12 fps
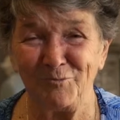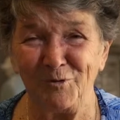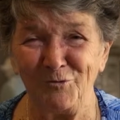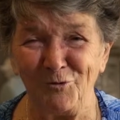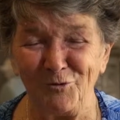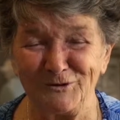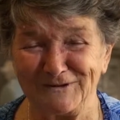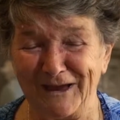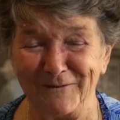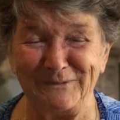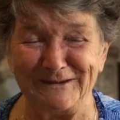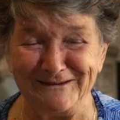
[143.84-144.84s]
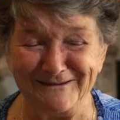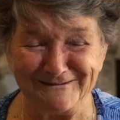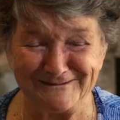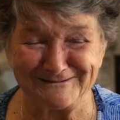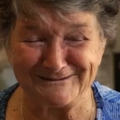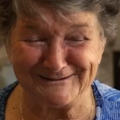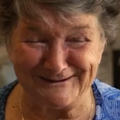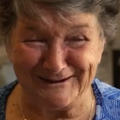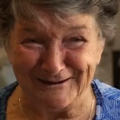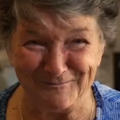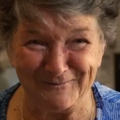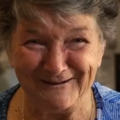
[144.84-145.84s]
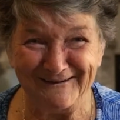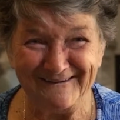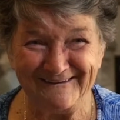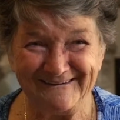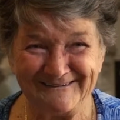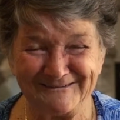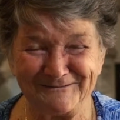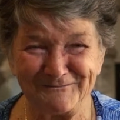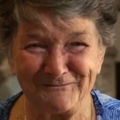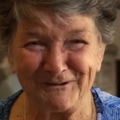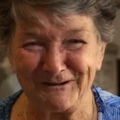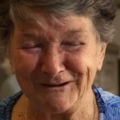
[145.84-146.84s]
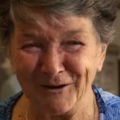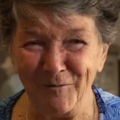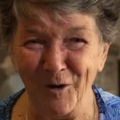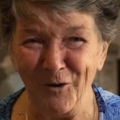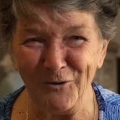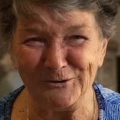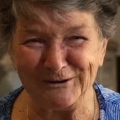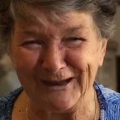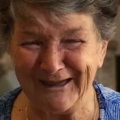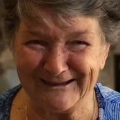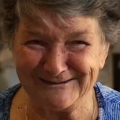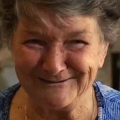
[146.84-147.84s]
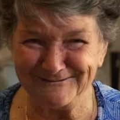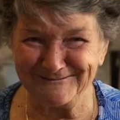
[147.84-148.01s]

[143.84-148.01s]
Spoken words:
We were always happy to see him. And try, "Come on, Dad."